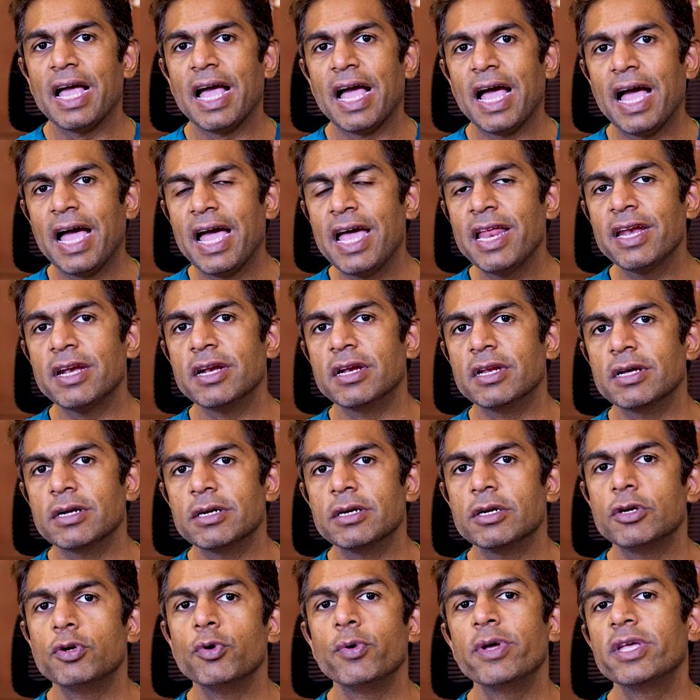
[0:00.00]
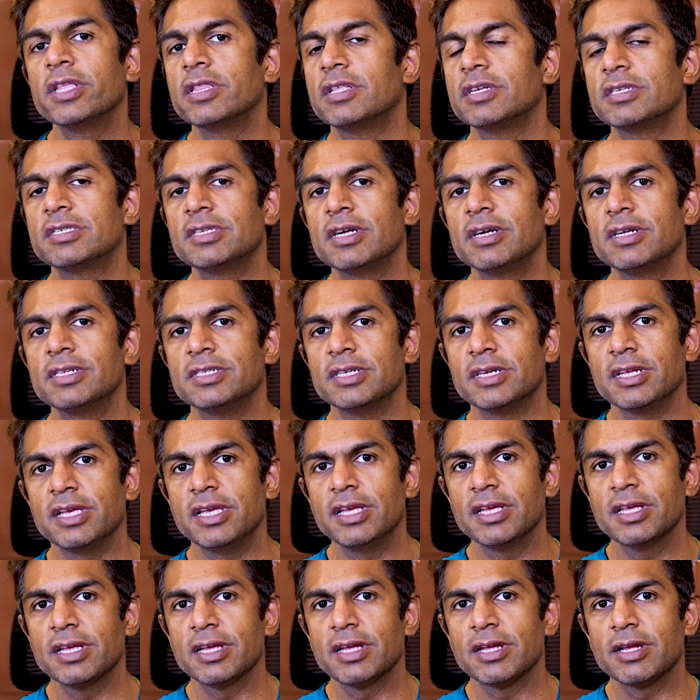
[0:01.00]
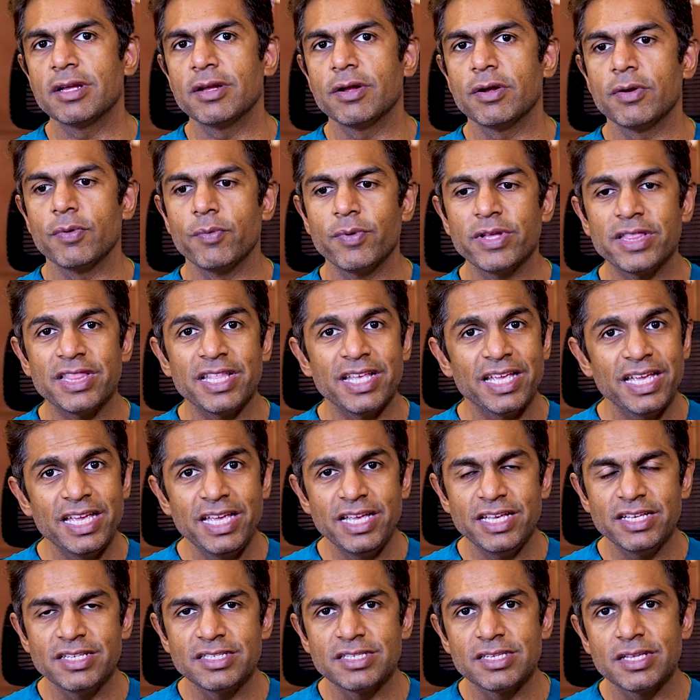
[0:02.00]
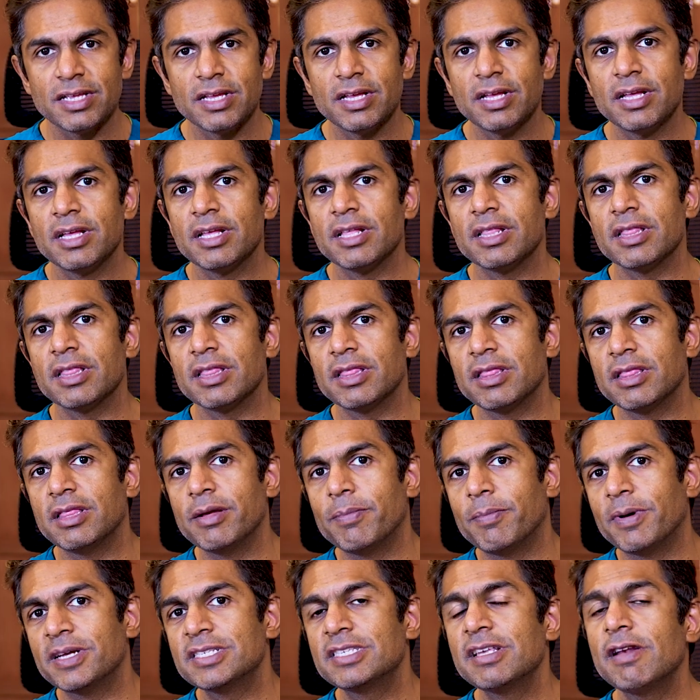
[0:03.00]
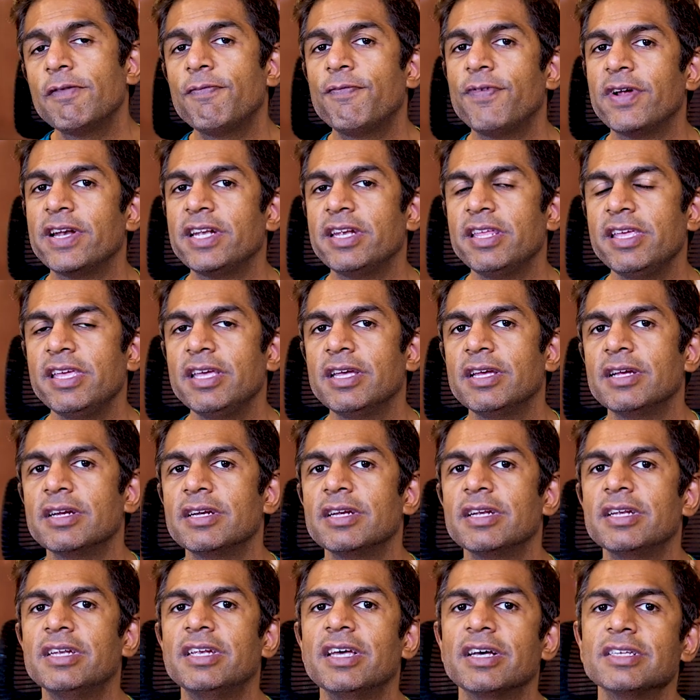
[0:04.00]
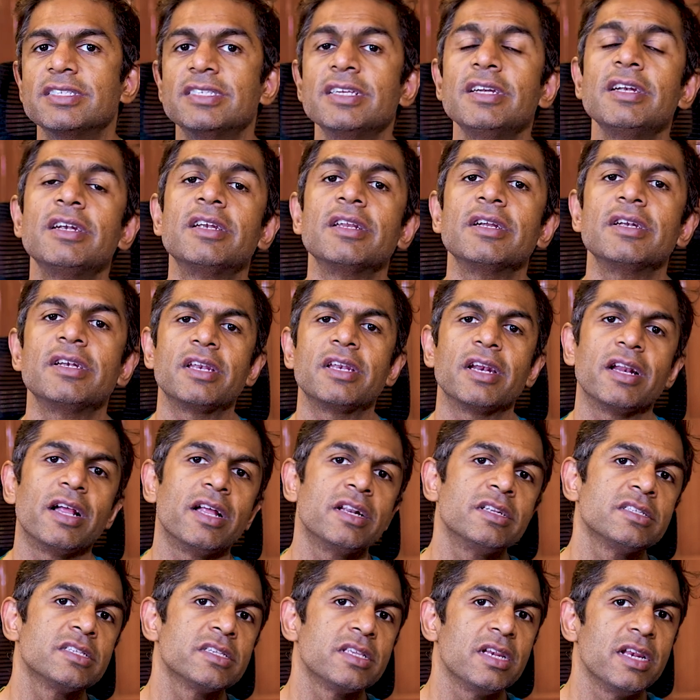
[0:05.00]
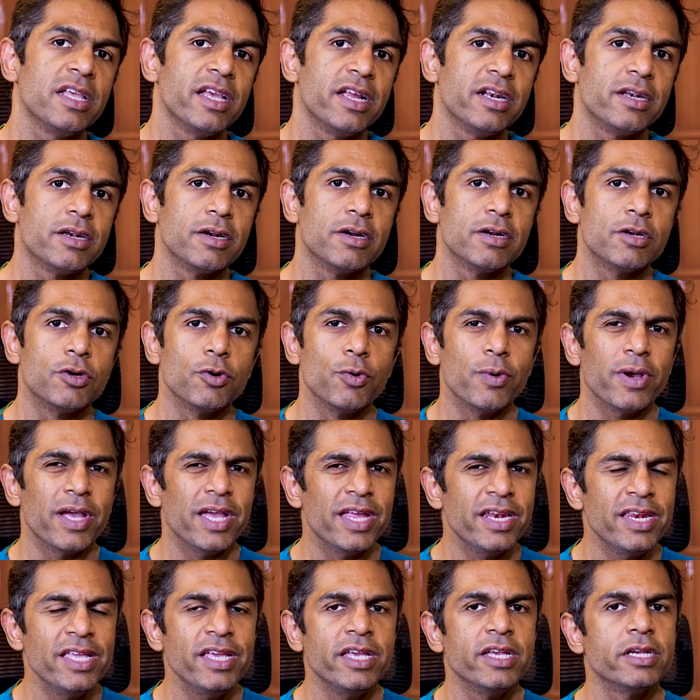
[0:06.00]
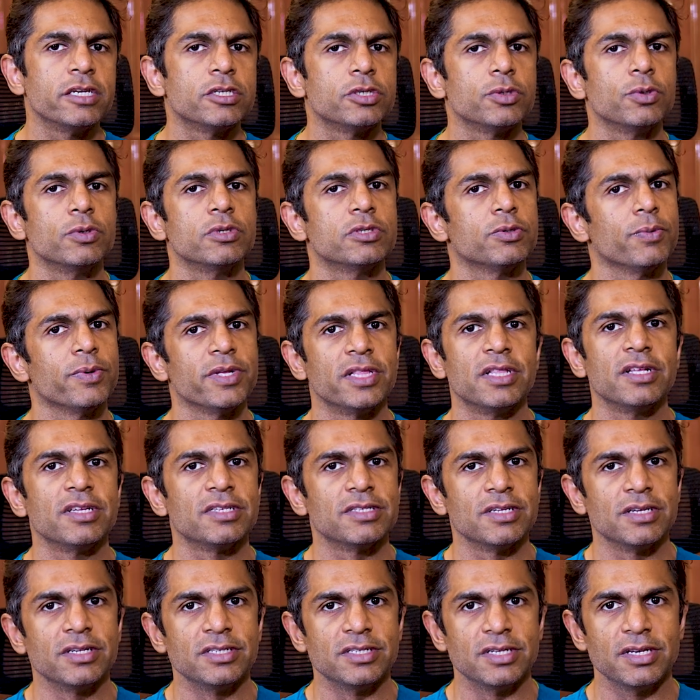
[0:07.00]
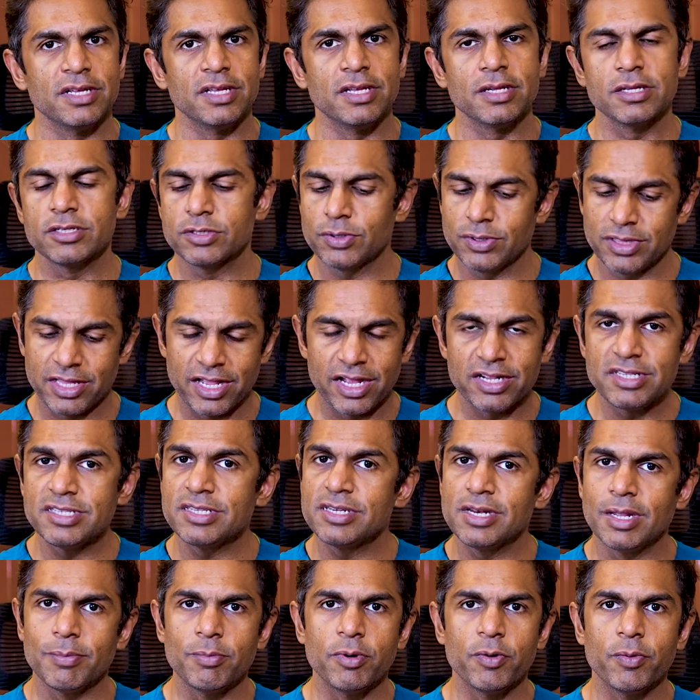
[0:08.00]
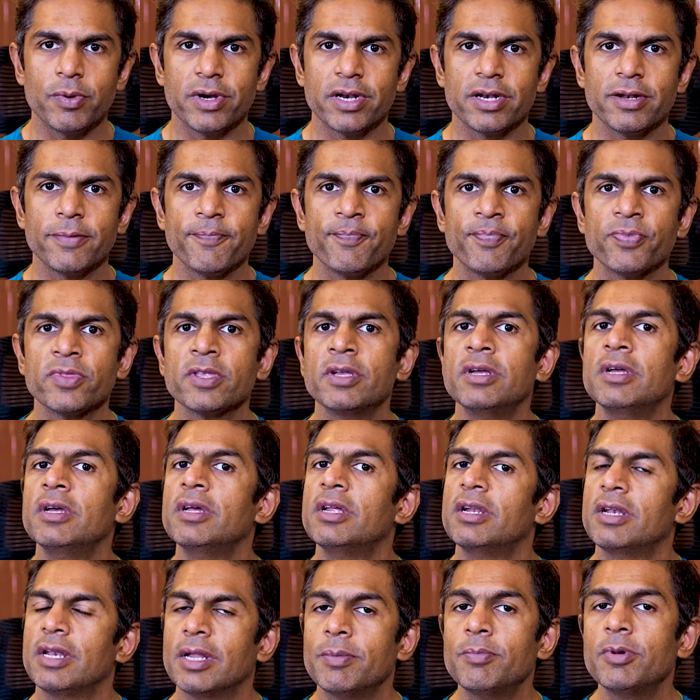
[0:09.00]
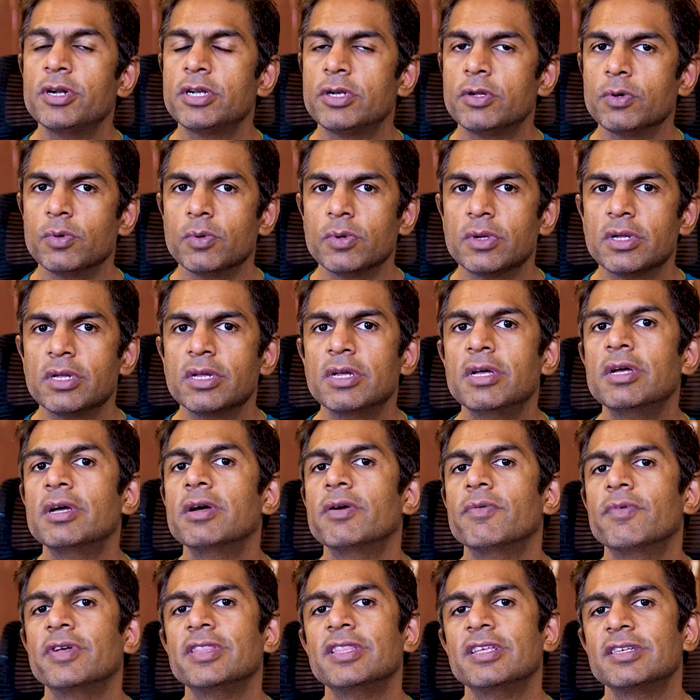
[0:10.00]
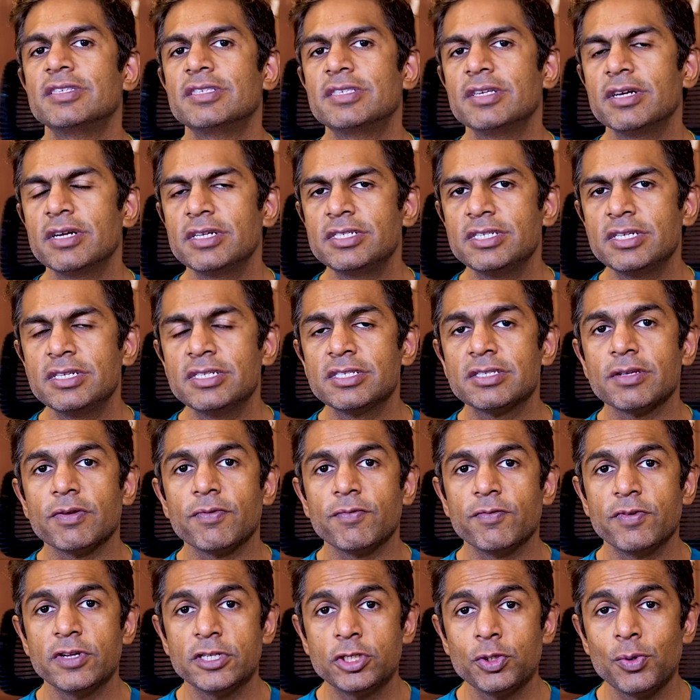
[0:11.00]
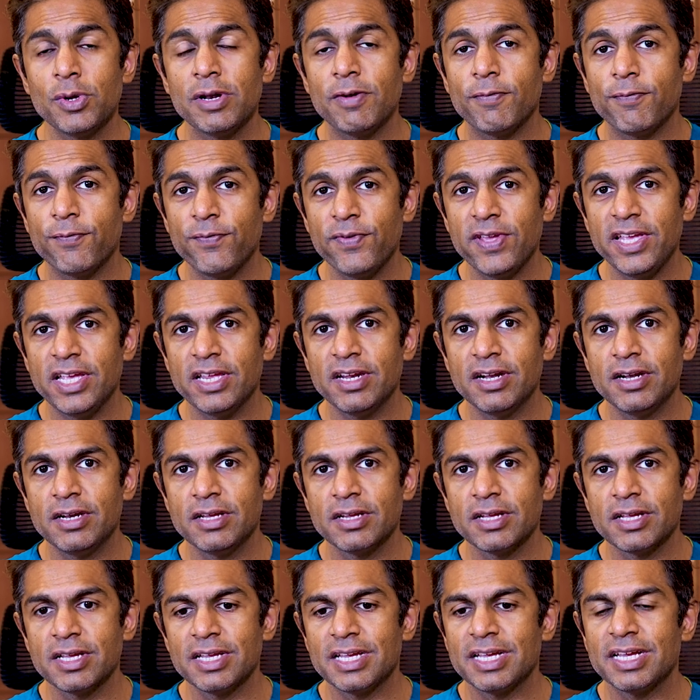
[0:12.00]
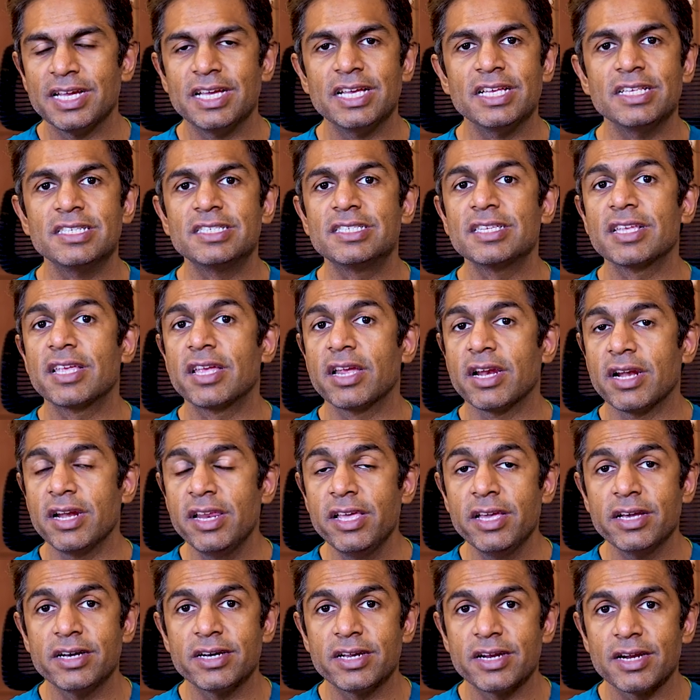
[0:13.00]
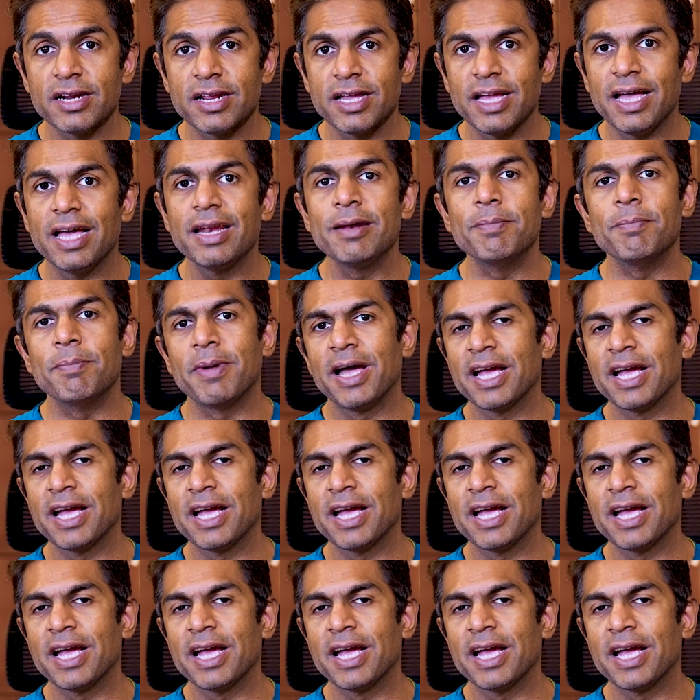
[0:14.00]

and doing the surgery with ease, the muscle fatigue doesn't translate to any issues with the surgery. So that's number one. Number two, when the surgeon's visual field is clear and